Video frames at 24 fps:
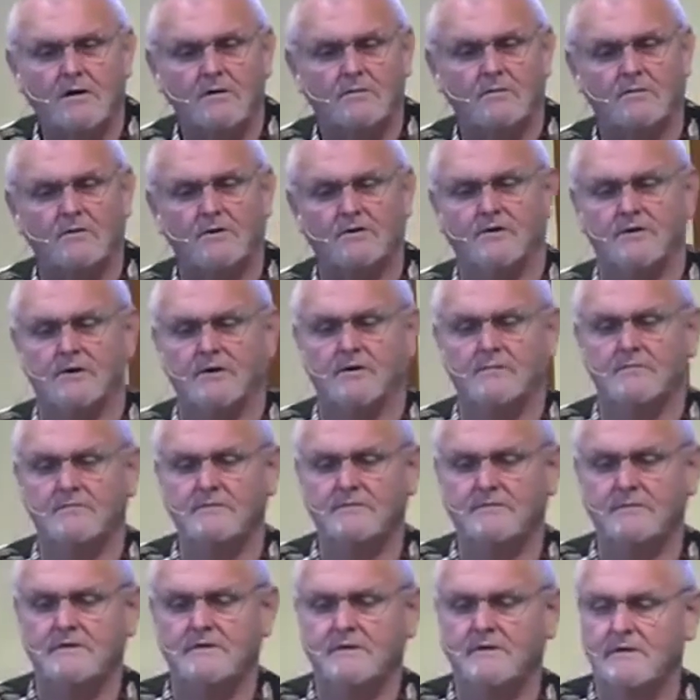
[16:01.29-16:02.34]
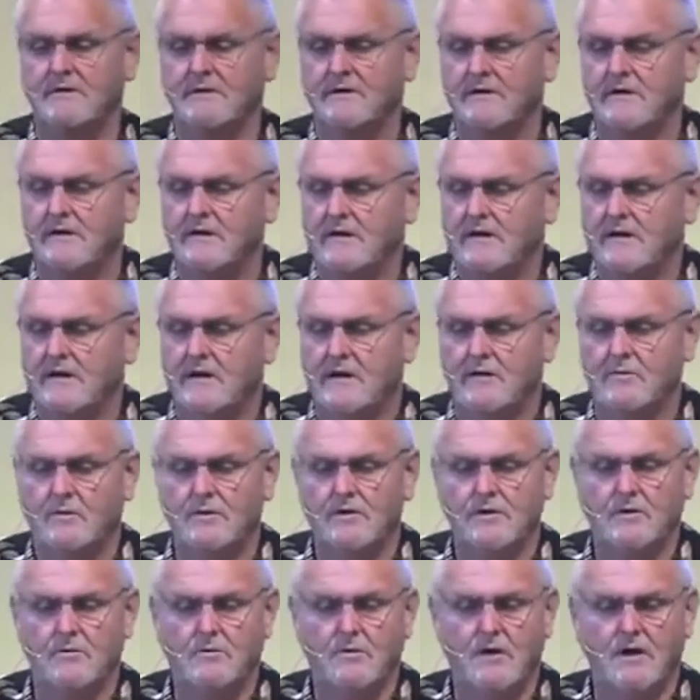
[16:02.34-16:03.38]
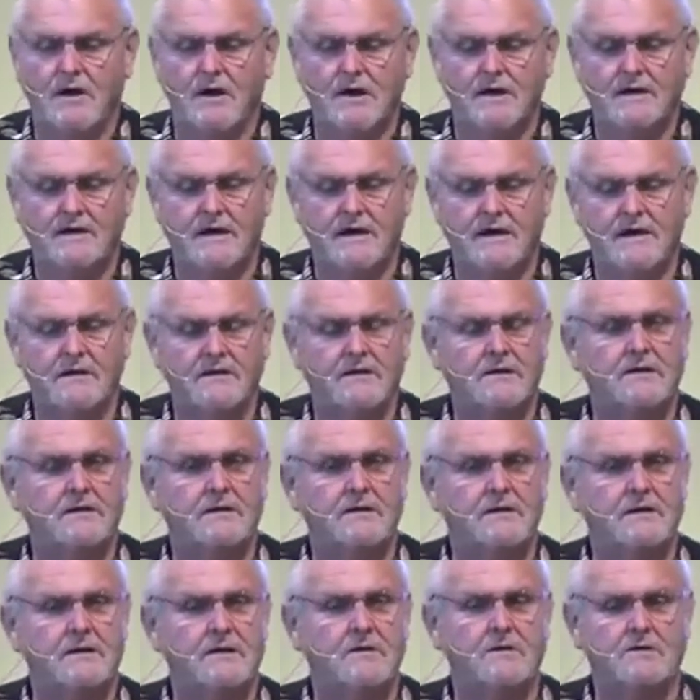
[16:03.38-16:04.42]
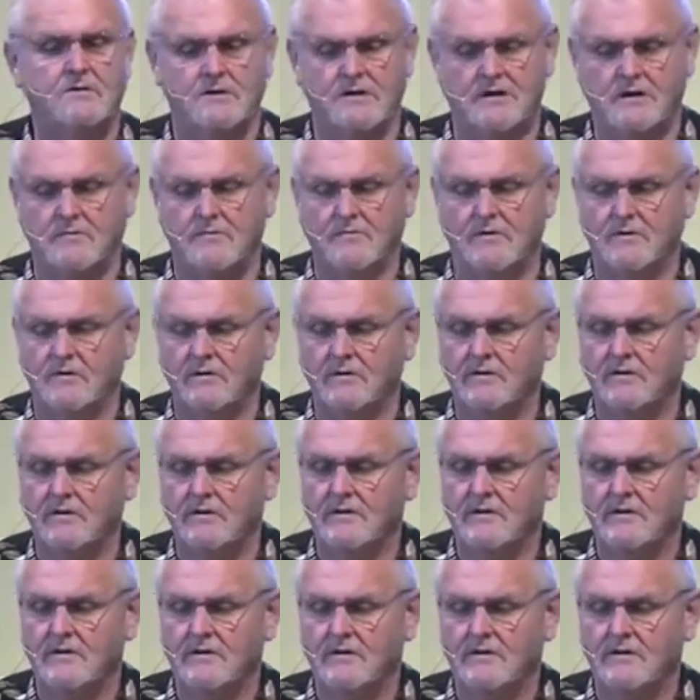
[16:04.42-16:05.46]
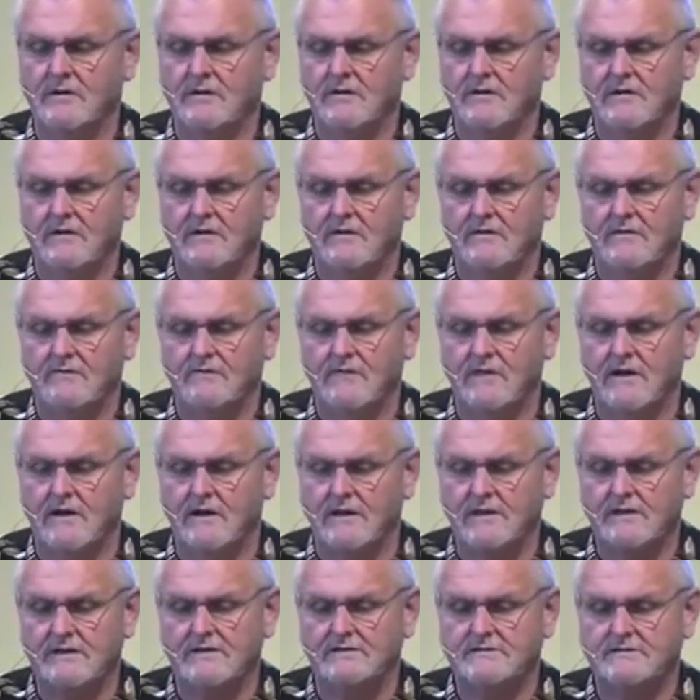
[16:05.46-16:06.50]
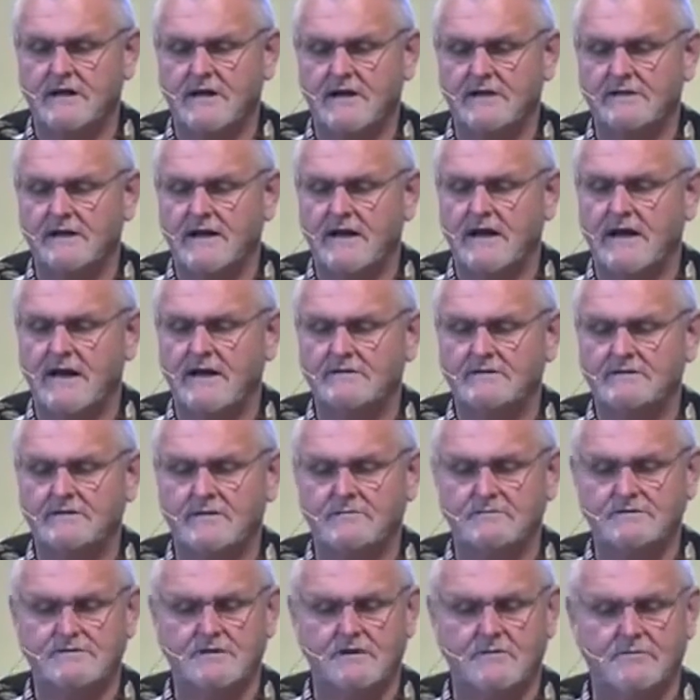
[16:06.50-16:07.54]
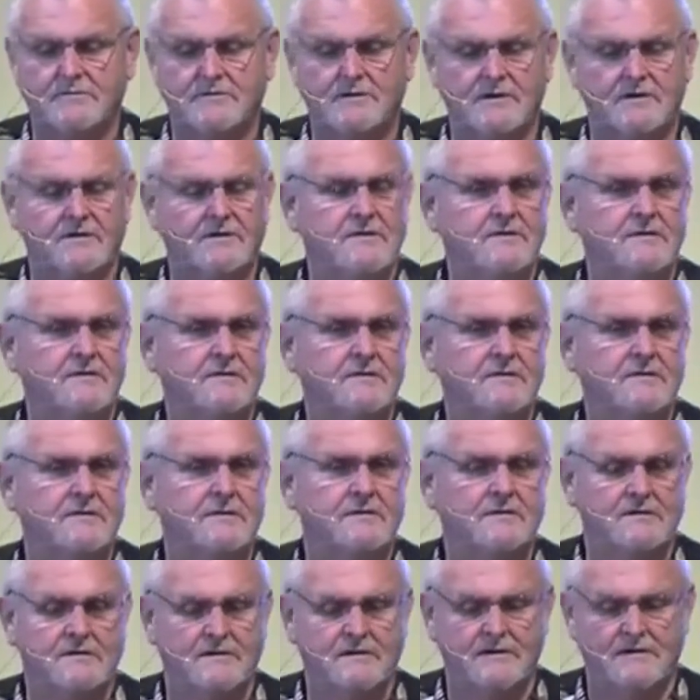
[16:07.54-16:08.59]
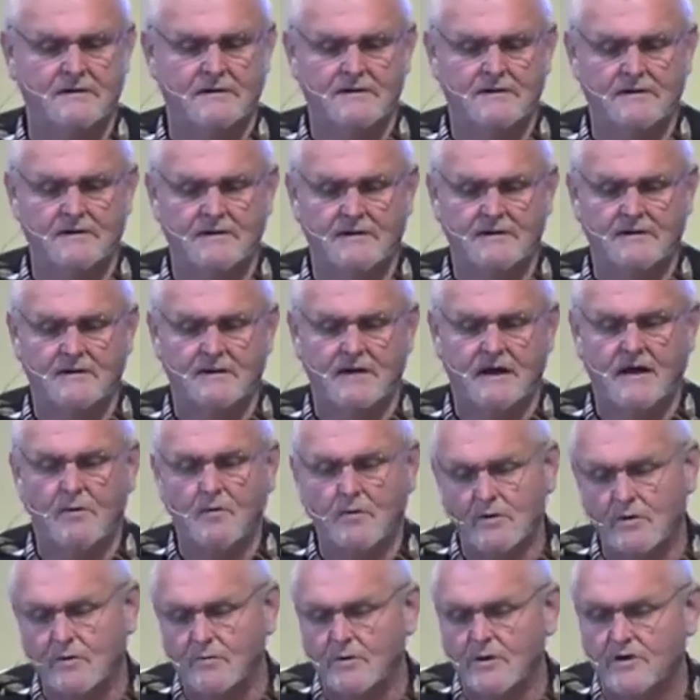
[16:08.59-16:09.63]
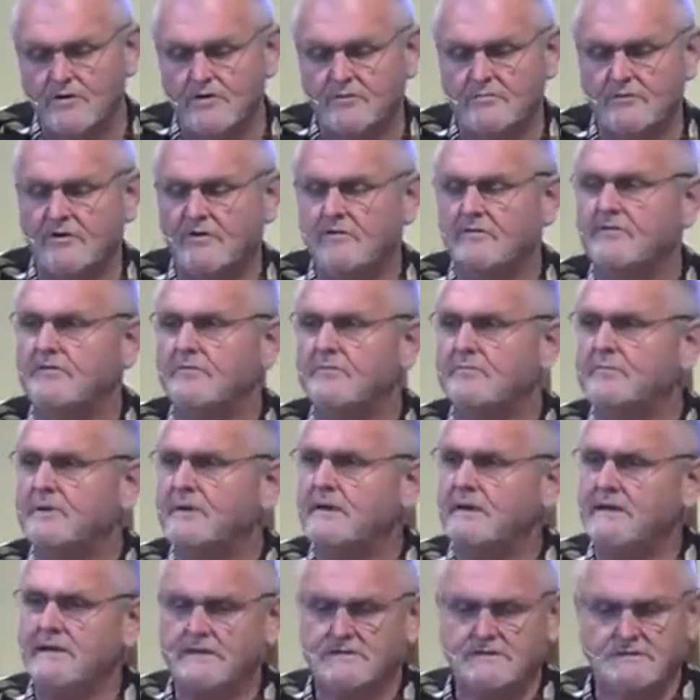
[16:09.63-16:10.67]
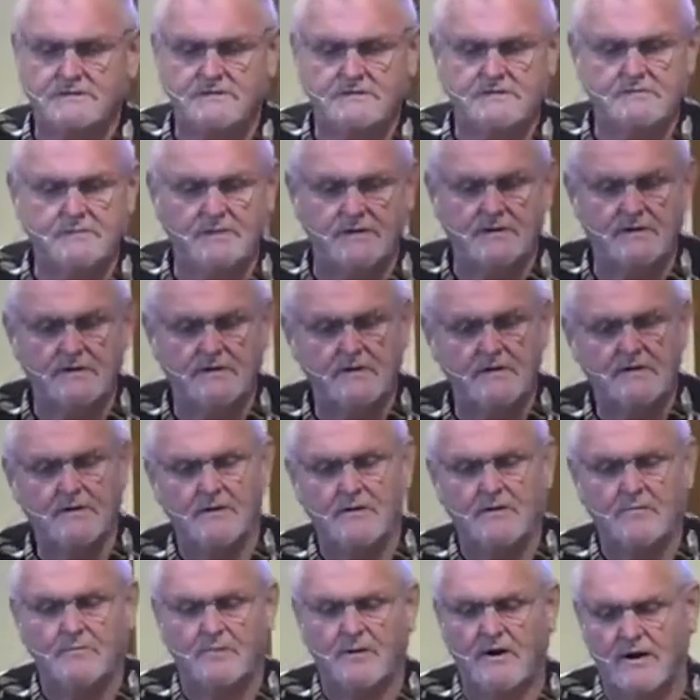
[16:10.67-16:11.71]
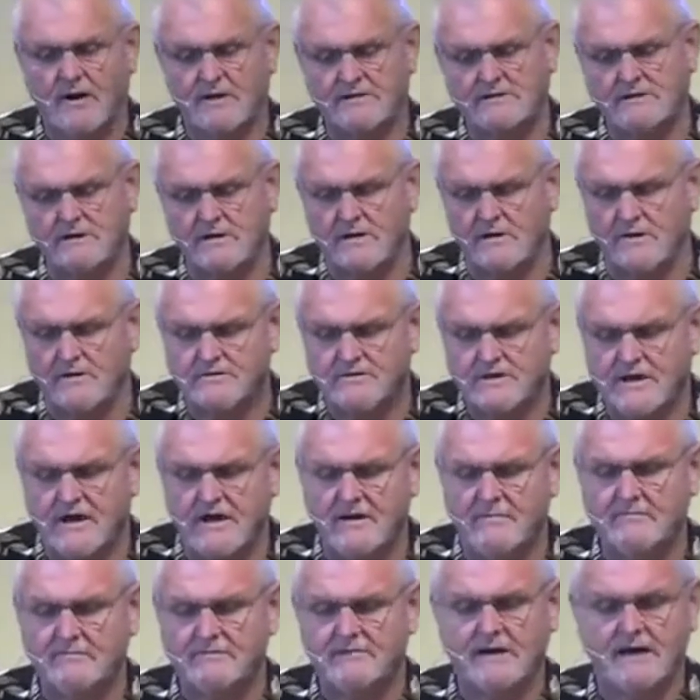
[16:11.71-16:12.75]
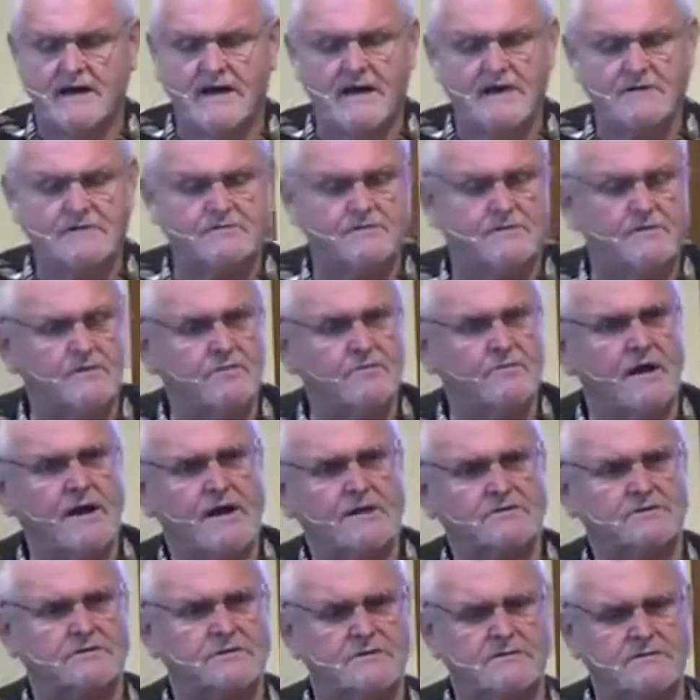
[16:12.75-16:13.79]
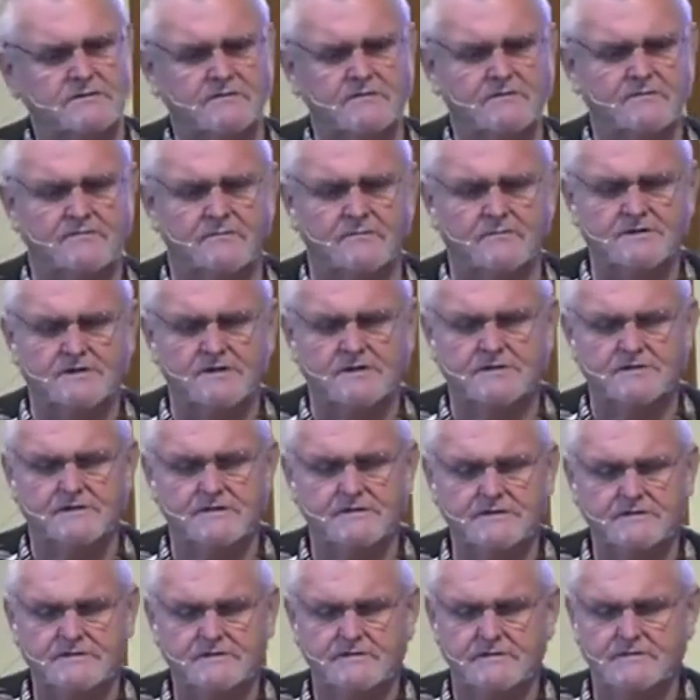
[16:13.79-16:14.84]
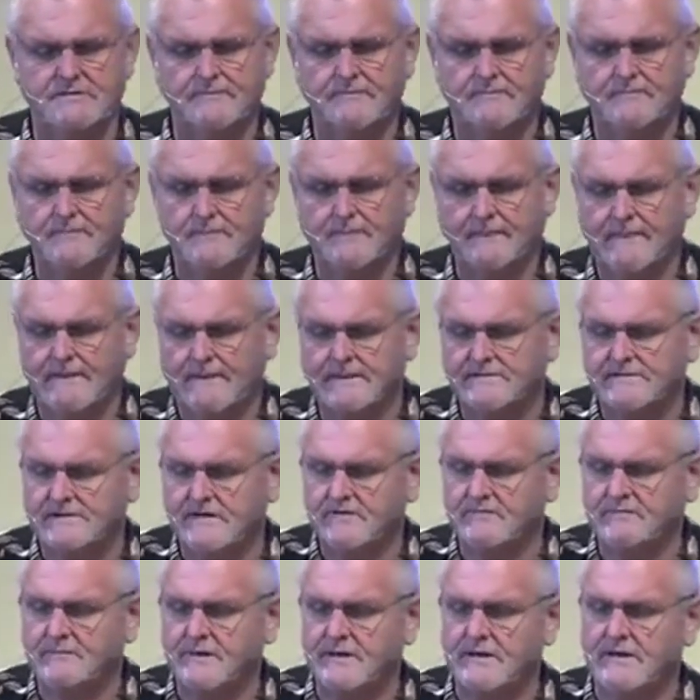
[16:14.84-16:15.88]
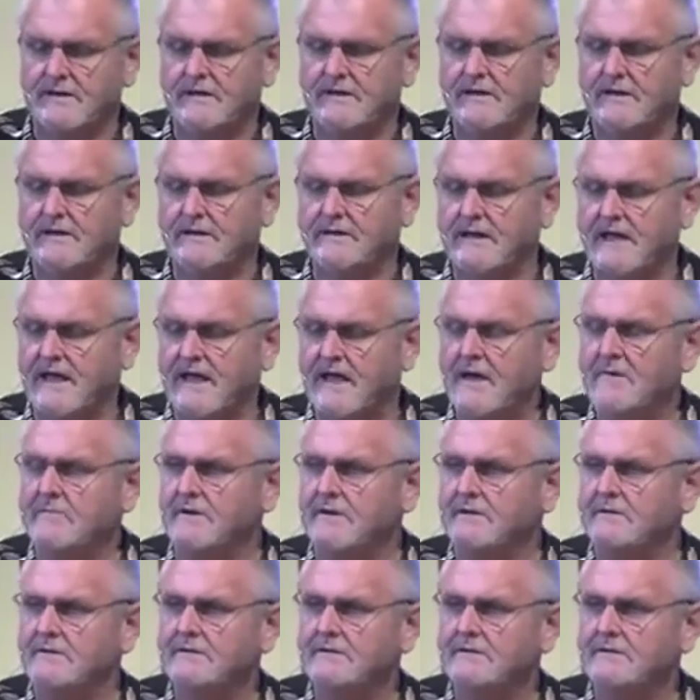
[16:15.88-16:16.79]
with him, I wonder why I can't hear him or finally decide to ask him something. I want a rhythm of peace, but pausing all the time to ask for direction from Jesus instead of being in the habit